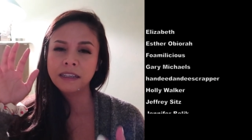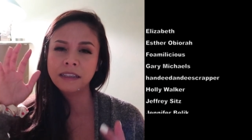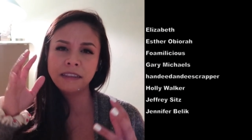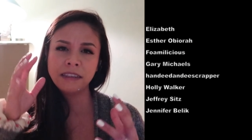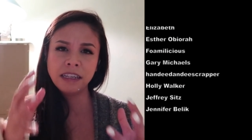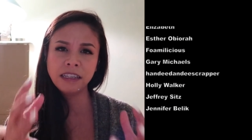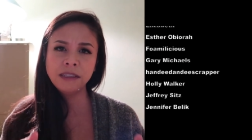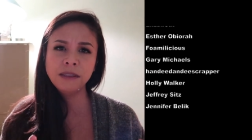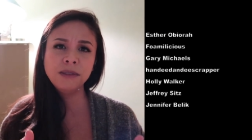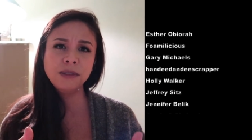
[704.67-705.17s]

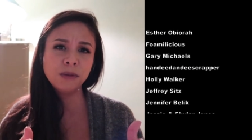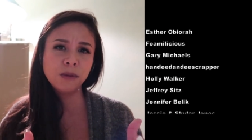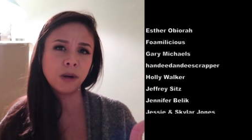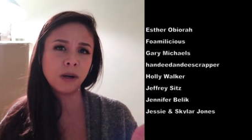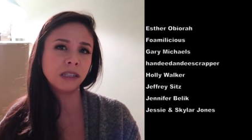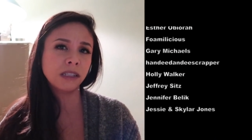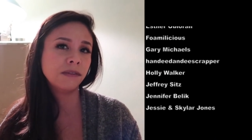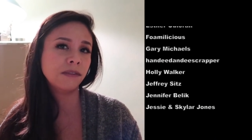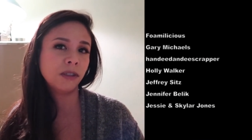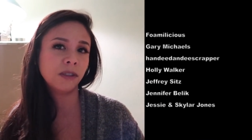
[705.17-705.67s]
thank you to
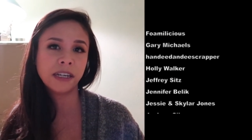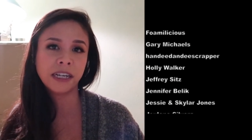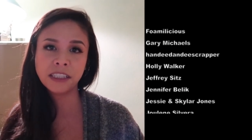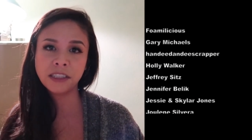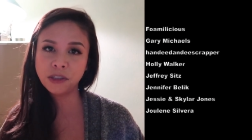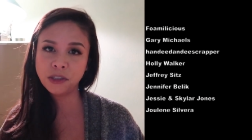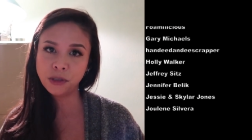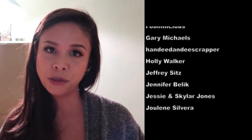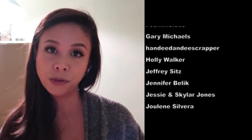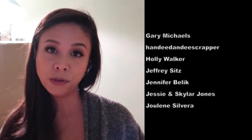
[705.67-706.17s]
all of you
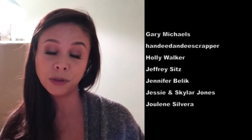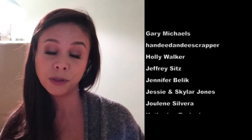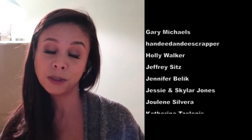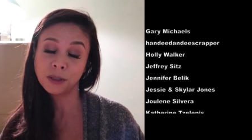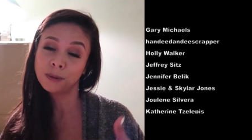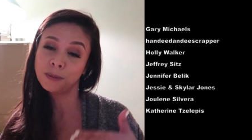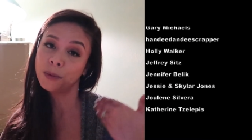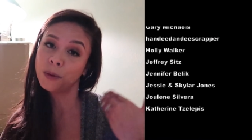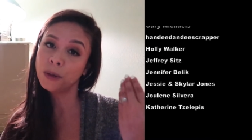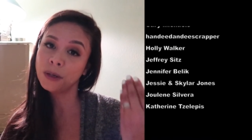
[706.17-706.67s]
guys who choose to
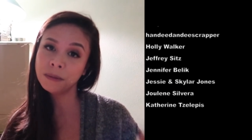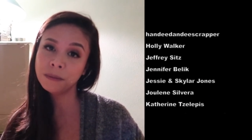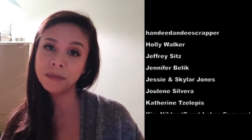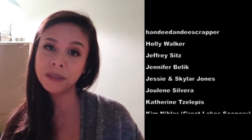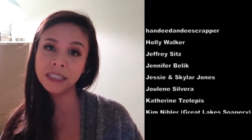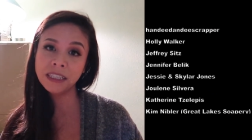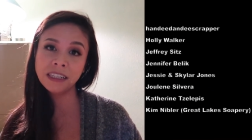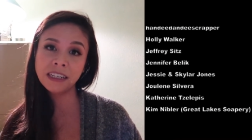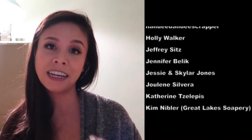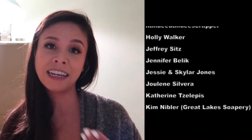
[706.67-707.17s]
support
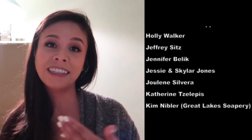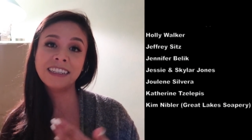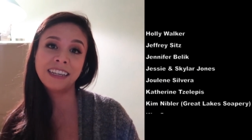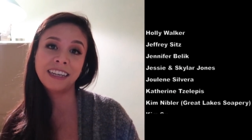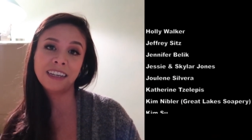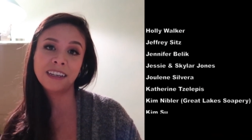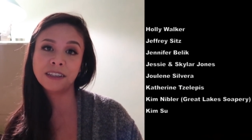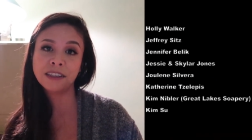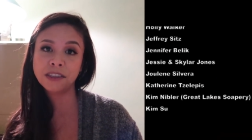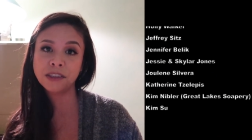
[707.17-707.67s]
me and
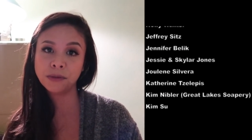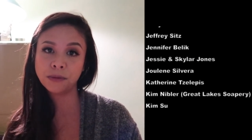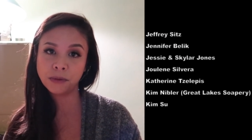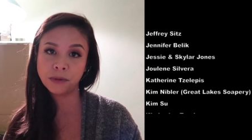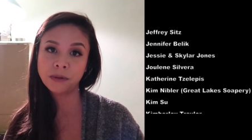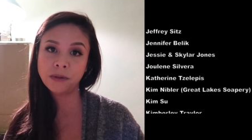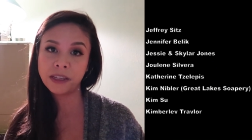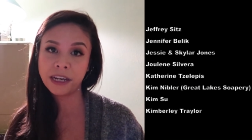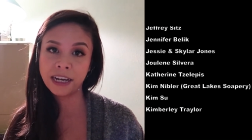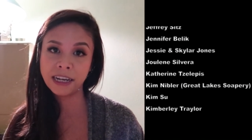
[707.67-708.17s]
Kale
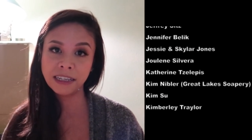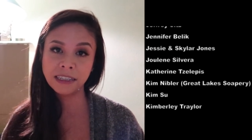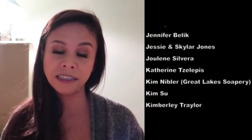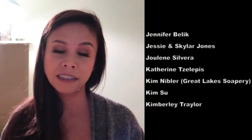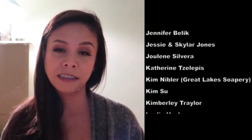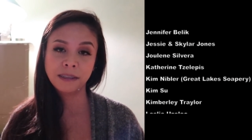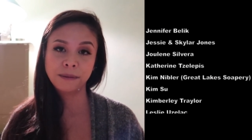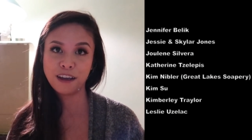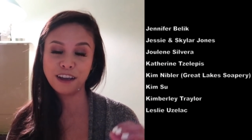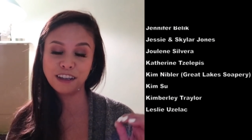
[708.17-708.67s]
through that.
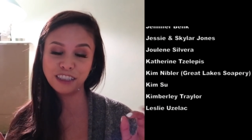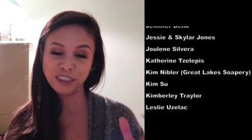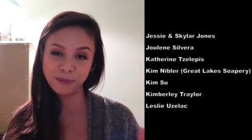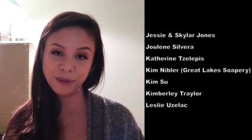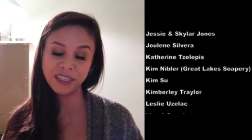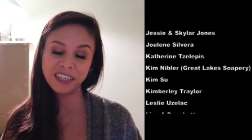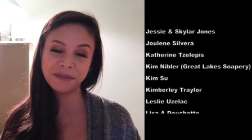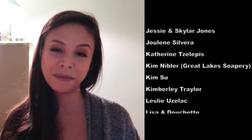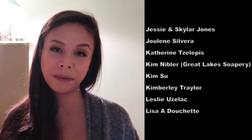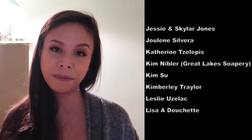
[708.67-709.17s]
And
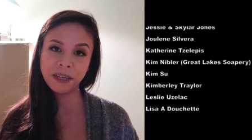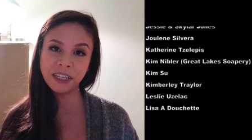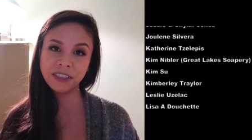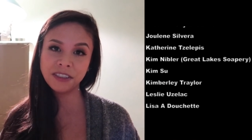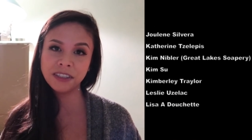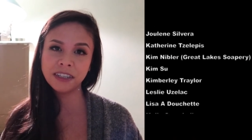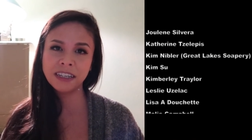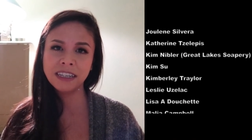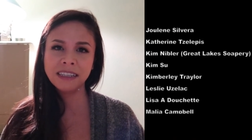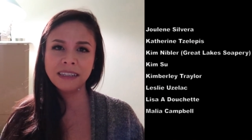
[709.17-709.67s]
speaking of my
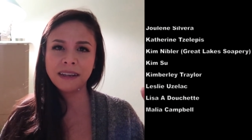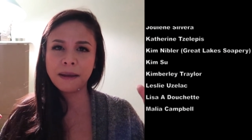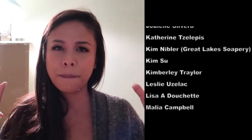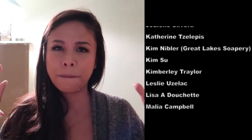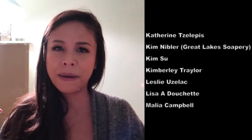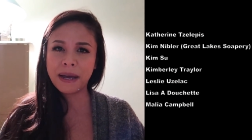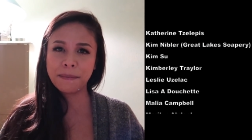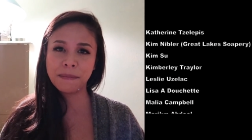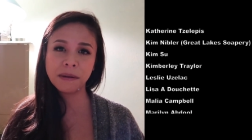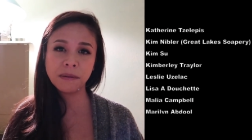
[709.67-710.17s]
Patreon,
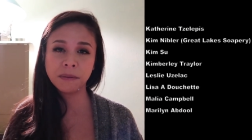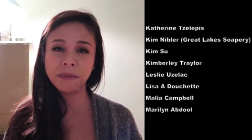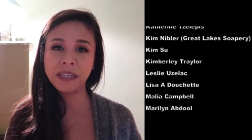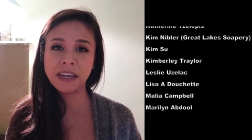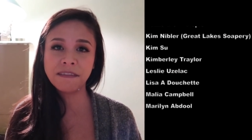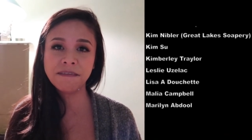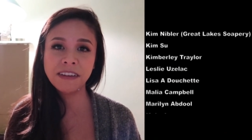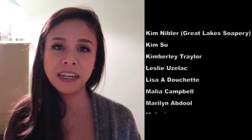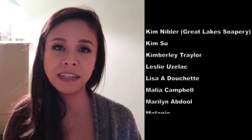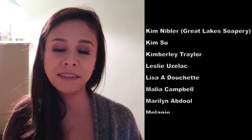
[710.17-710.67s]
my Bubble
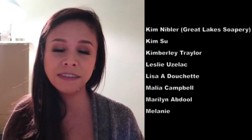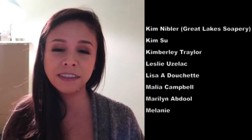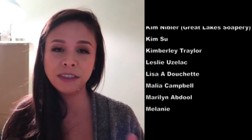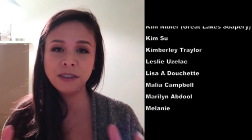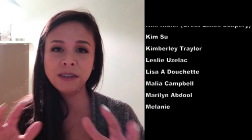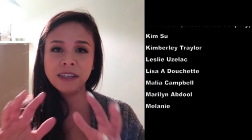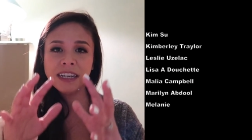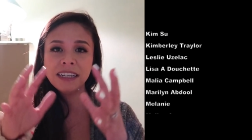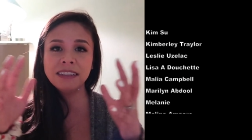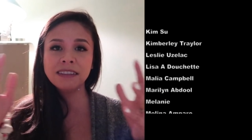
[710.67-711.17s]
BFFs,
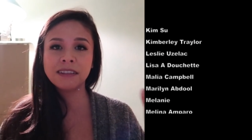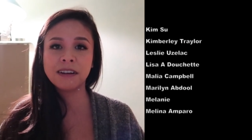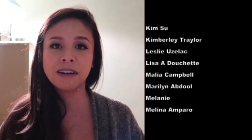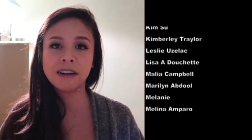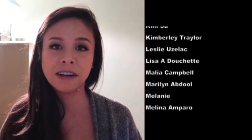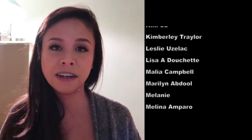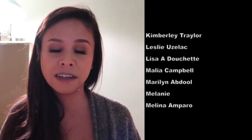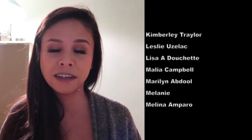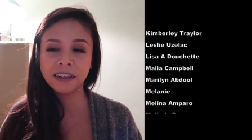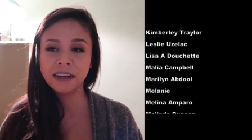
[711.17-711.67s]
you guys
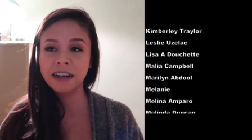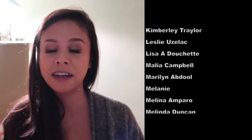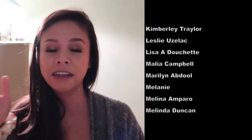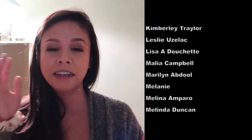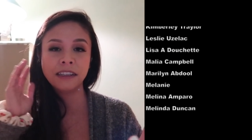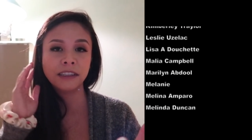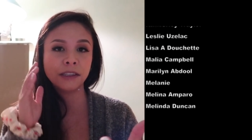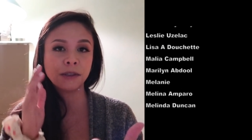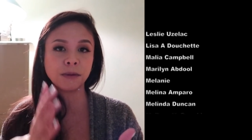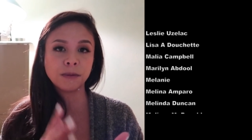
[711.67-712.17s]
are
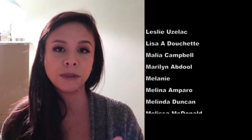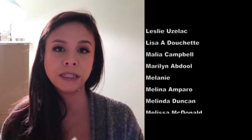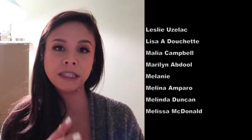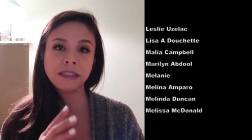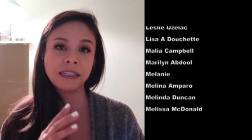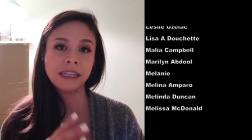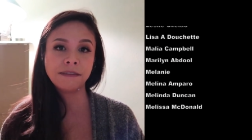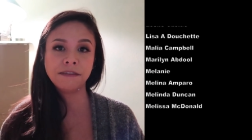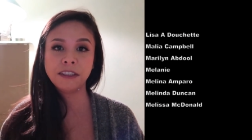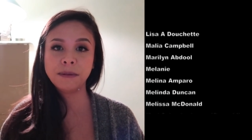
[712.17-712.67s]
the
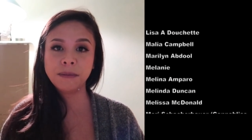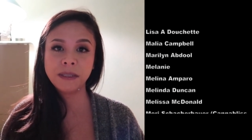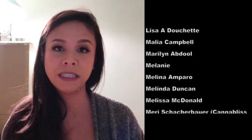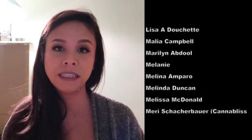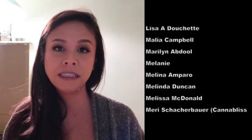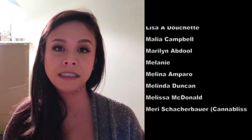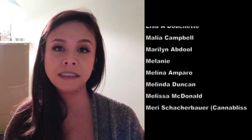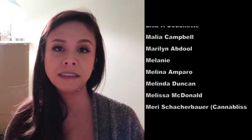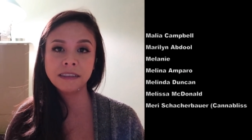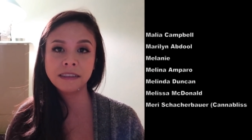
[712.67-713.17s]
real
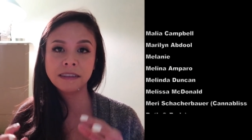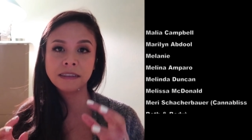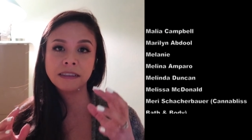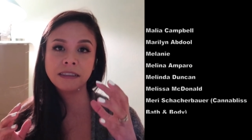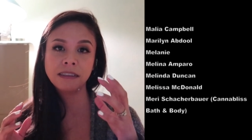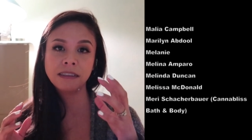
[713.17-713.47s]
MVPs.